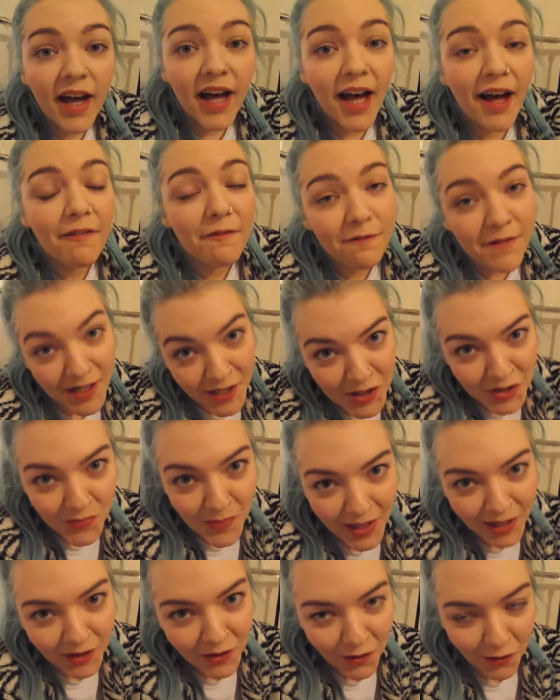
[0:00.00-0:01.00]
I've finished
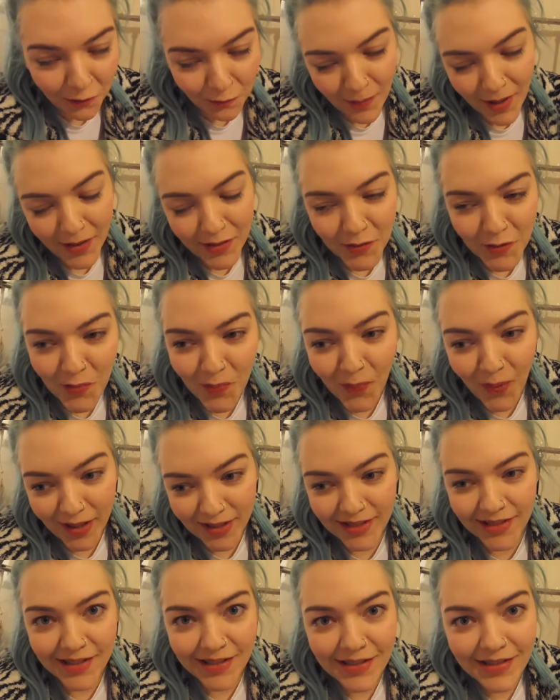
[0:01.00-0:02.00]
making all of Matthew's
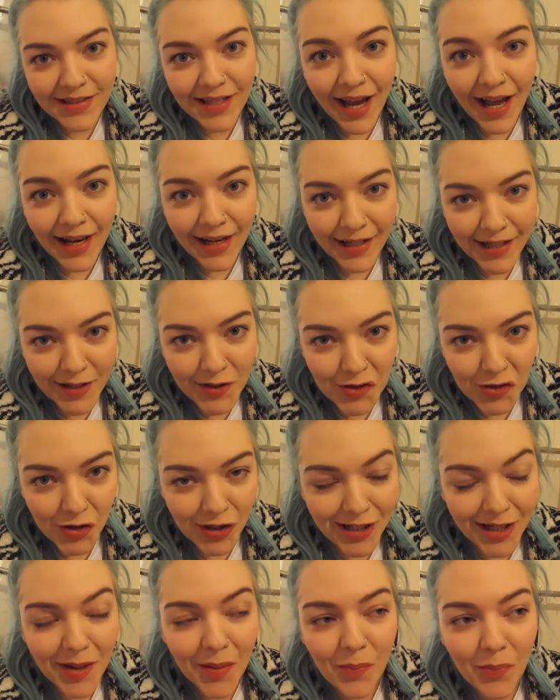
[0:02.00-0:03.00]
presents. I
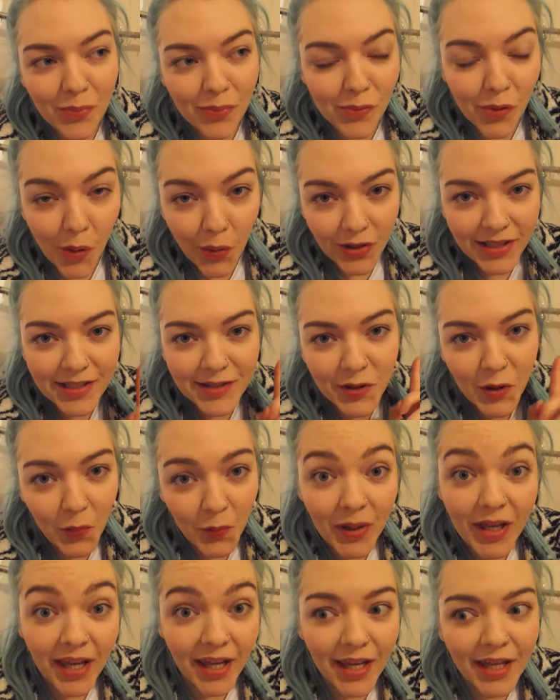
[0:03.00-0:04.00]
literally brought these
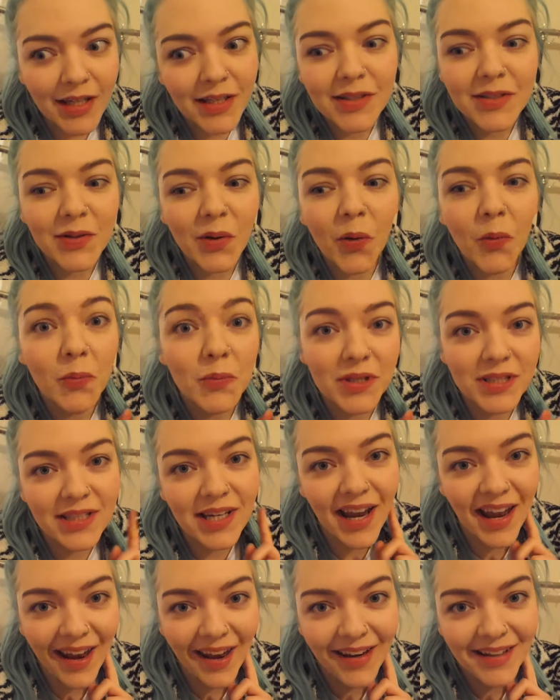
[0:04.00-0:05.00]
cupcakes
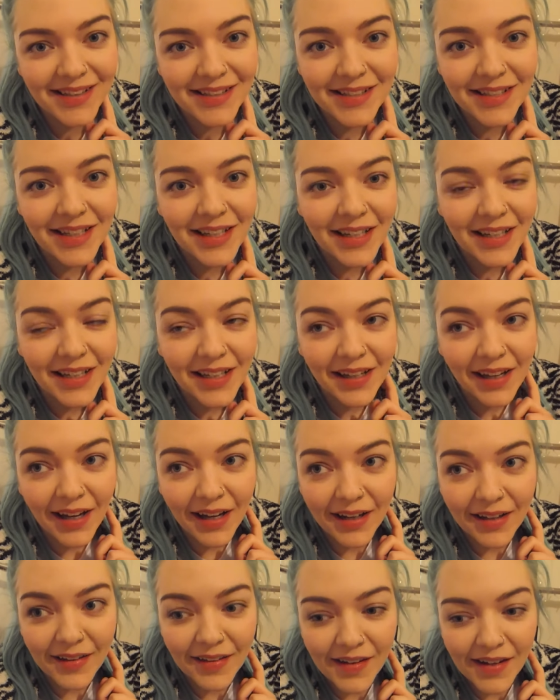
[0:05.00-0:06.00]
upstairs
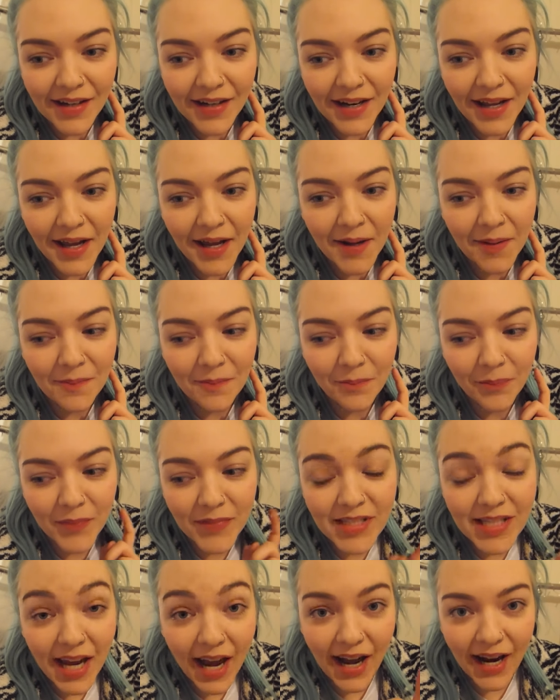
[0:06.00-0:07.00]
and then
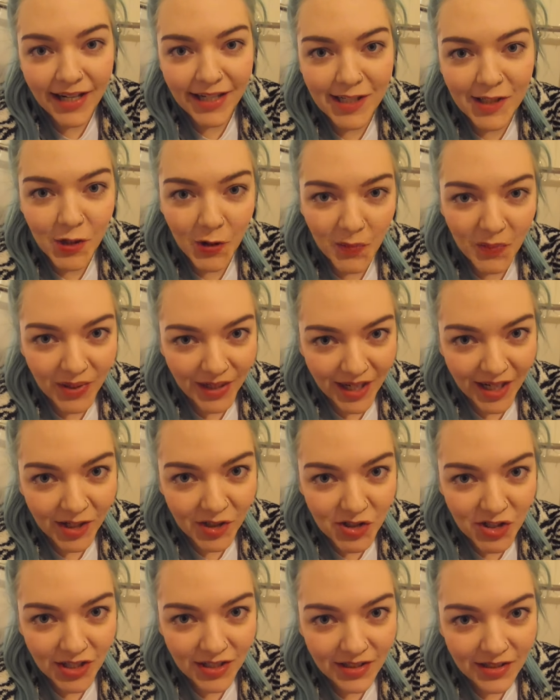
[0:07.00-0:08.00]
tidied up the
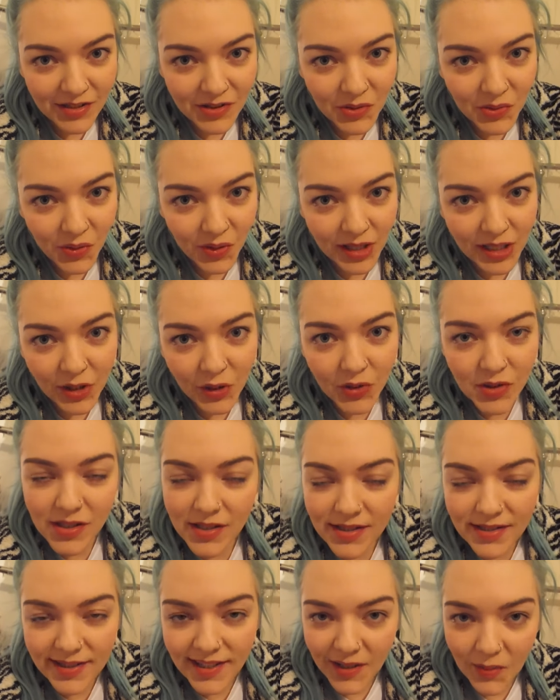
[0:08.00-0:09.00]
kitchen so that he
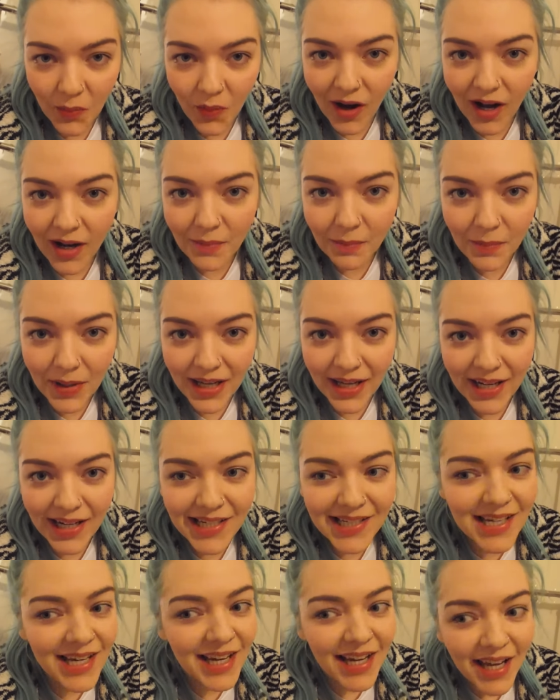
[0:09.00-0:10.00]
couldn't see what I'd
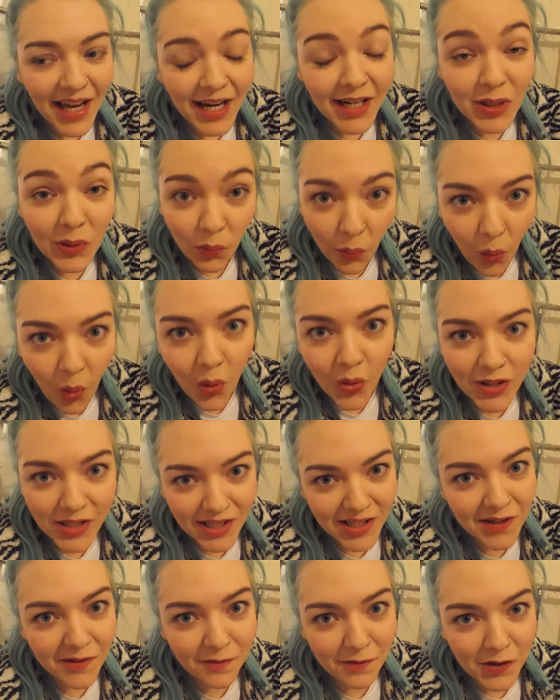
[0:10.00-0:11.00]
made, and he walked
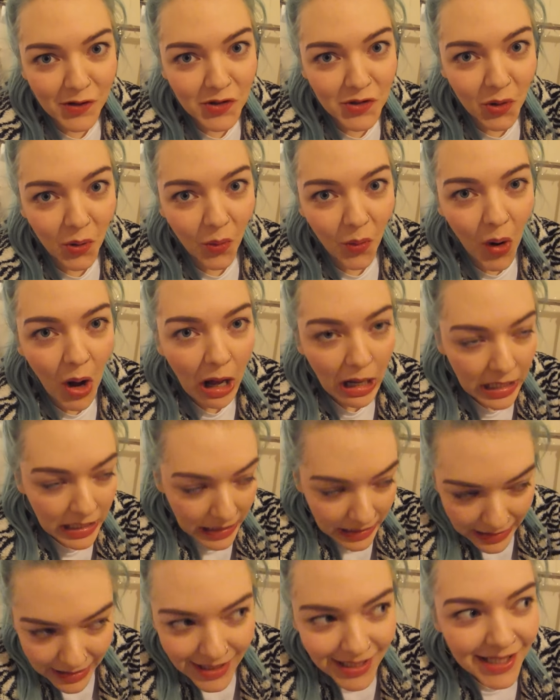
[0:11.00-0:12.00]
in the front door.
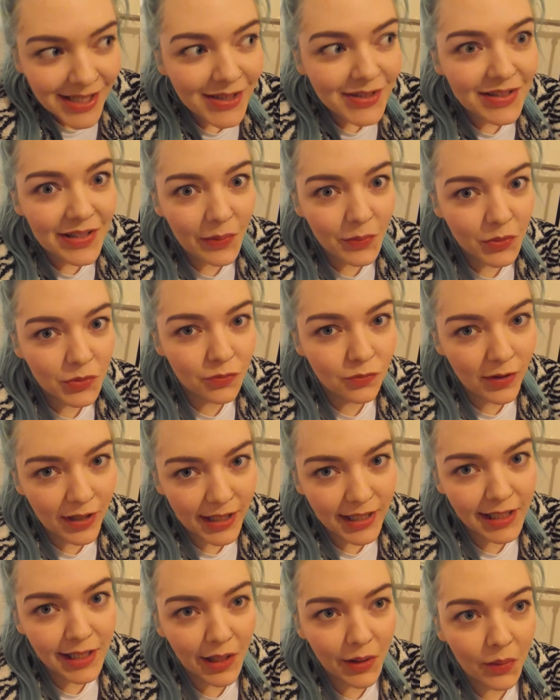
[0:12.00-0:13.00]
So that was
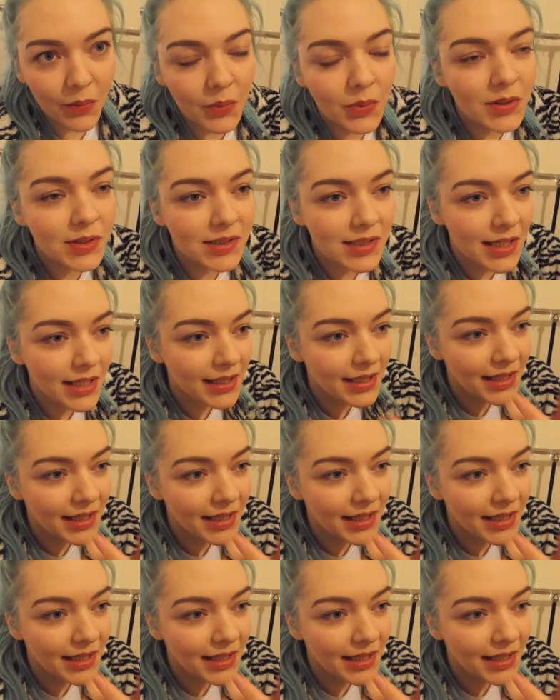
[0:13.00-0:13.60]
really close.